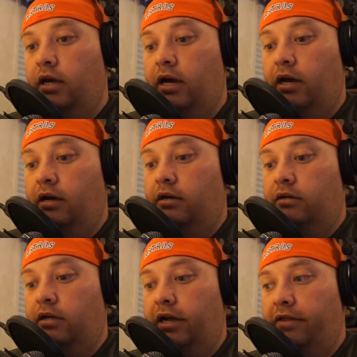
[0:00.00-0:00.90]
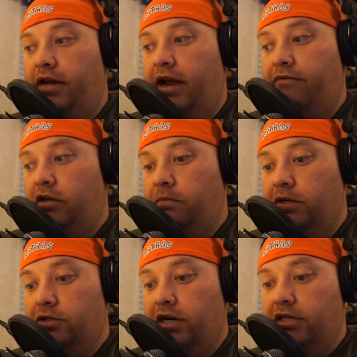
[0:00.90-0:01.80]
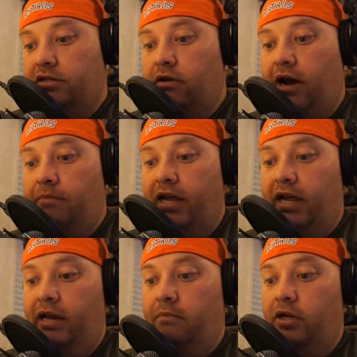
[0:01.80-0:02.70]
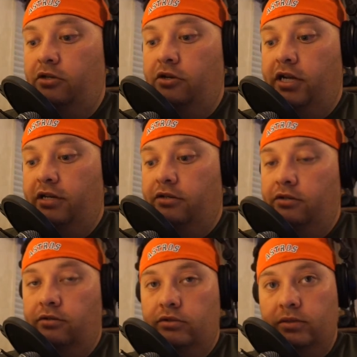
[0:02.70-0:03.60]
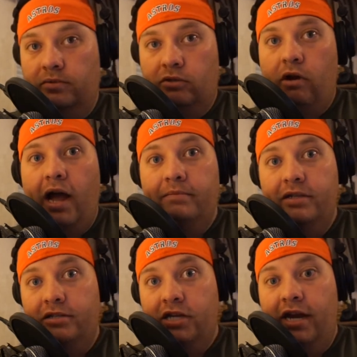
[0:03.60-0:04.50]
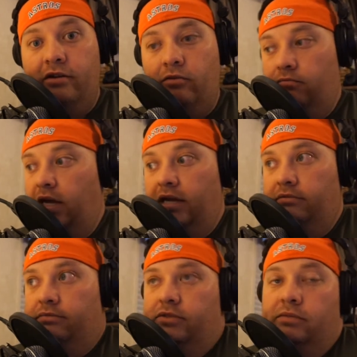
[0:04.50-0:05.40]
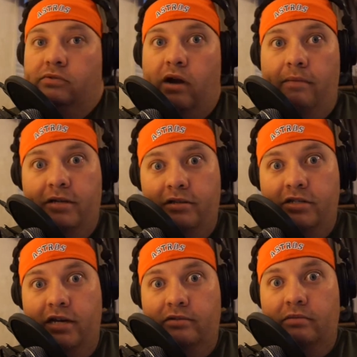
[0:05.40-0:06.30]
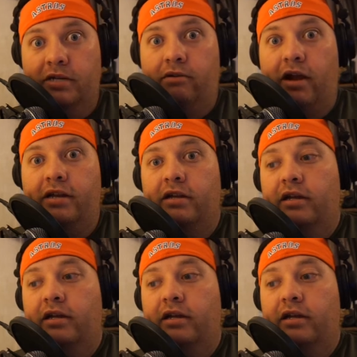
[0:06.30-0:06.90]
And then after you put your Instagram name, you need to subscribe to the channel. Man, subscribing to the channel is going to be great.